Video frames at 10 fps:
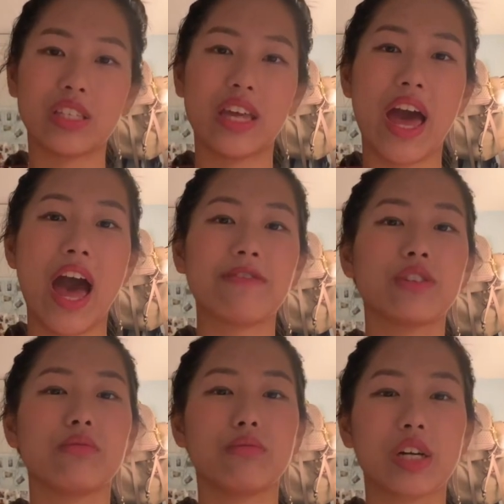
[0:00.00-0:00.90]
they have
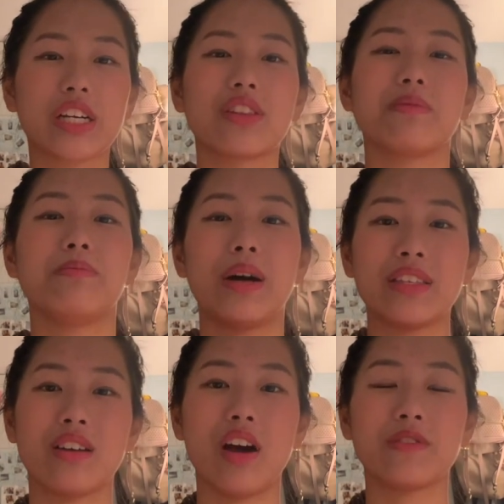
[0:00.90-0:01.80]
to work their
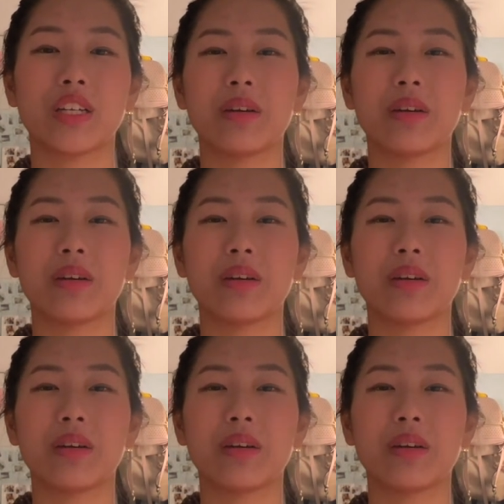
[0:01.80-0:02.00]
butts off to